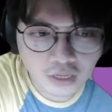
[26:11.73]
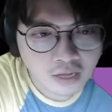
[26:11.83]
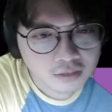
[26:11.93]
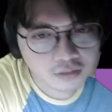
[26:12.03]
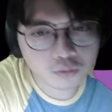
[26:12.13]

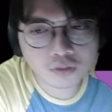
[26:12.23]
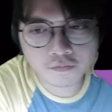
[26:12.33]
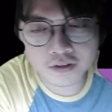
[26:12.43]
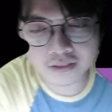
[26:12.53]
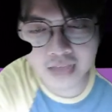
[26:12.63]
the two
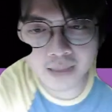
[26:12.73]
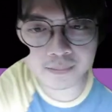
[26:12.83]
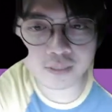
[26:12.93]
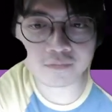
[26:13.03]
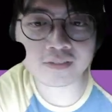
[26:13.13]
different types
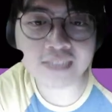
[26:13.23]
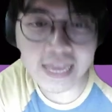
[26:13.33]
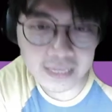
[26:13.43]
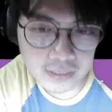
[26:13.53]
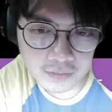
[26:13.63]
of
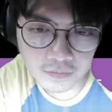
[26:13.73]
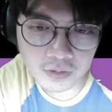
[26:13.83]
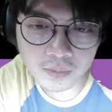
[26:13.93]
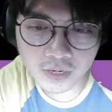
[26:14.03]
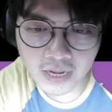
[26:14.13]
cycles, of
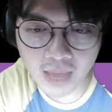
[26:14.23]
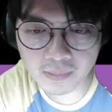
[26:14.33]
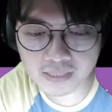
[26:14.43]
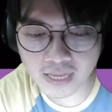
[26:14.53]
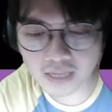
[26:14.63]
thermodynamic
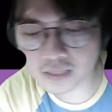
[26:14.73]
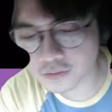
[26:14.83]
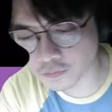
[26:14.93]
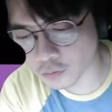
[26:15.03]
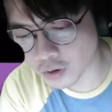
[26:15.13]
cycles
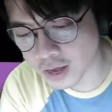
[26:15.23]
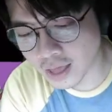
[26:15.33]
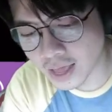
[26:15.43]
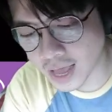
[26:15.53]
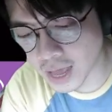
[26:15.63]
for
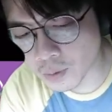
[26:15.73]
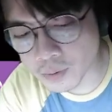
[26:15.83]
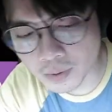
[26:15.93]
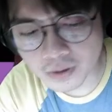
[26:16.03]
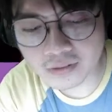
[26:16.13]

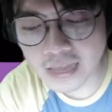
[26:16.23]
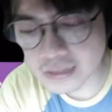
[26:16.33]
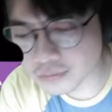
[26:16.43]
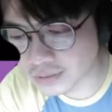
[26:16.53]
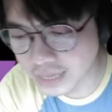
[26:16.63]
our
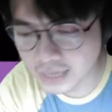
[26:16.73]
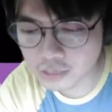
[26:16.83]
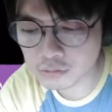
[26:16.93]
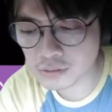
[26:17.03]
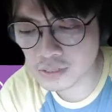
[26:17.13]
day-to-day
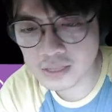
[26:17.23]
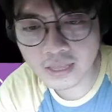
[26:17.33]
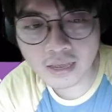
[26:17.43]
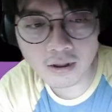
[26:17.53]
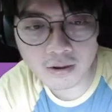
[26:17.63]
use, and
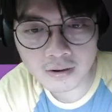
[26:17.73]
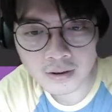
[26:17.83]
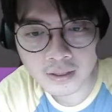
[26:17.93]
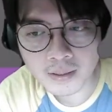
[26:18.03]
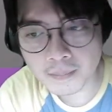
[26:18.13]
they are
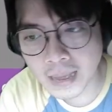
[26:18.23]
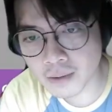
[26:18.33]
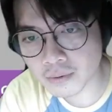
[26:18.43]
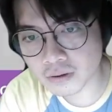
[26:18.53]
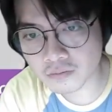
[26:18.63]

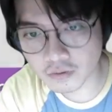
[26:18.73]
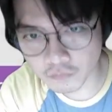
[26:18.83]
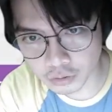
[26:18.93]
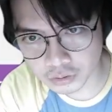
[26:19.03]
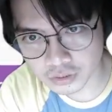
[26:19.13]
power and
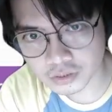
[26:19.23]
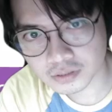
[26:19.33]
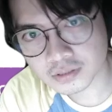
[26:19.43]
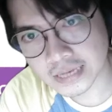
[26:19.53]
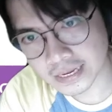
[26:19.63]
reversed
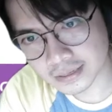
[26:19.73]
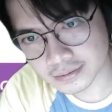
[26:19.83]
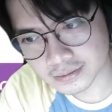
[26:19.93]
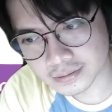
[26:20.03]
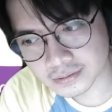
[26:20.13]

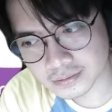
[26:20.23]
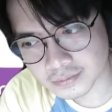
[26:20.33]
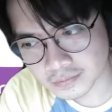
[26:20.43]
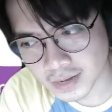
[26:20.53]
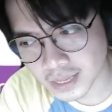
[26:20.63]
cycles,
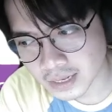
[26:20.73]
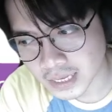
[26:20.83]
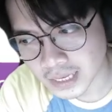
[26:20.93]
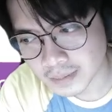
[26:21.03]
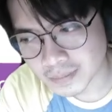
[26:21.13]
right?
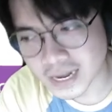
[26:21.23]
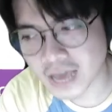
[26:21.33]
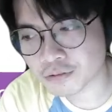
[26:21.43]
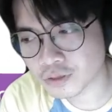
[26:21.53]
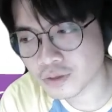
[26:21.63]
But how
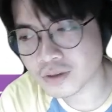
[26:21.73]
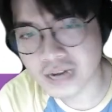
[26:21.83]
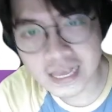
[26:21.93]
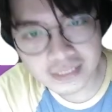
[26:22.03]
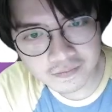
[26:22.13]
do you
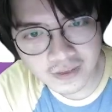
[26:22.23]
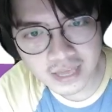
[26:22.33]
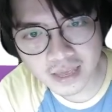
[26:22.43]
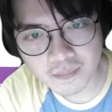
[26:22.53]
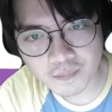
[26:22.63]
classify
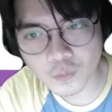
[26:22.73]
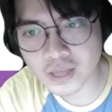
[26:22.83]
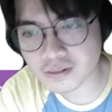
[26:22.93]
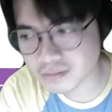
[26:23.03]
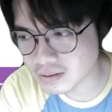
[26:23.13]
them? Well,